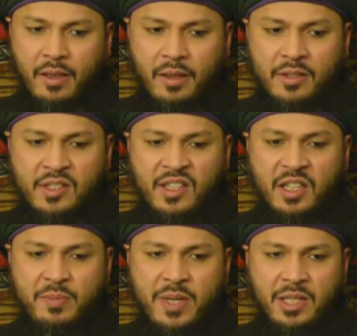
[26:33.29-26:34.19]
Seek
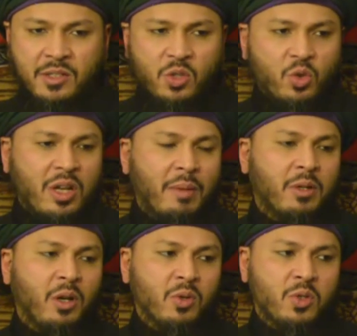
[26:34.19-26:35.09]
means to come
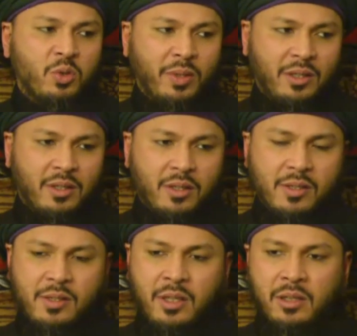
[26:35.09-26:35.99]
close to me.
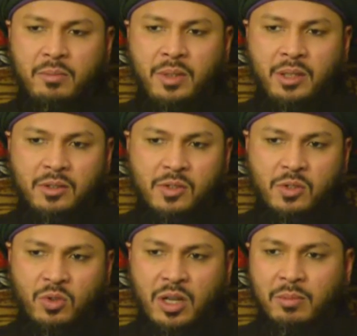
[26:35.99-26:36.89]
Seek means
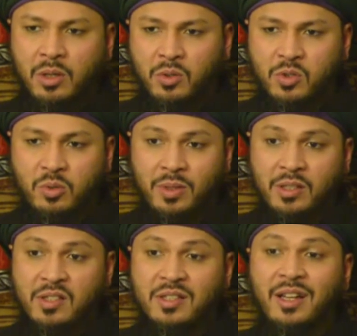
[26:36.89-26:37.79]
to come close to me.
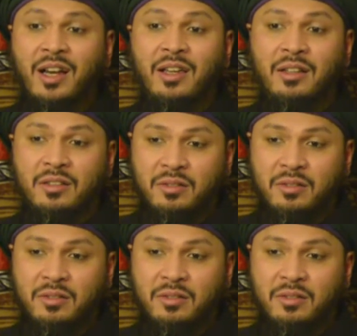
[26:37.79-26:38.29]
This is an ayat.